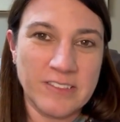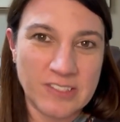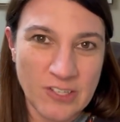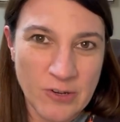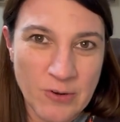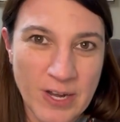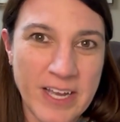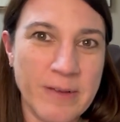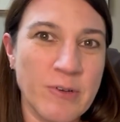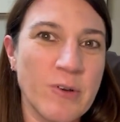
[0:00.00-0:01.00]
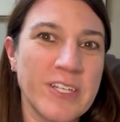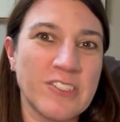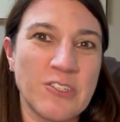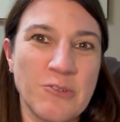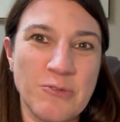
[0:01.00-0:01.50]
So I am going
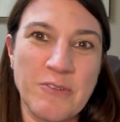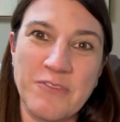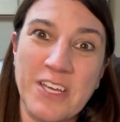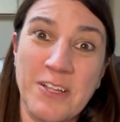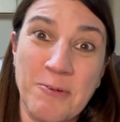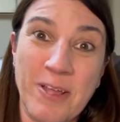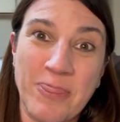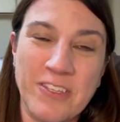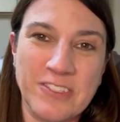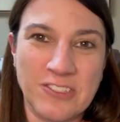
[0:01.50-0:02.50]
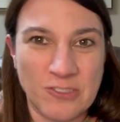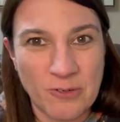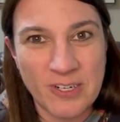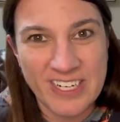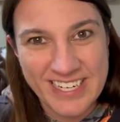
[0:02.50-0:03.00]
to reveal what the
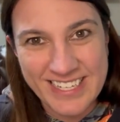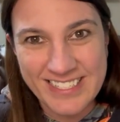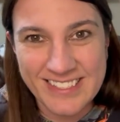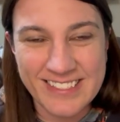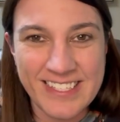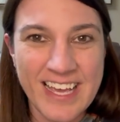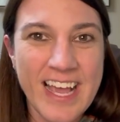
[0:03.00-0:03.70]
store is,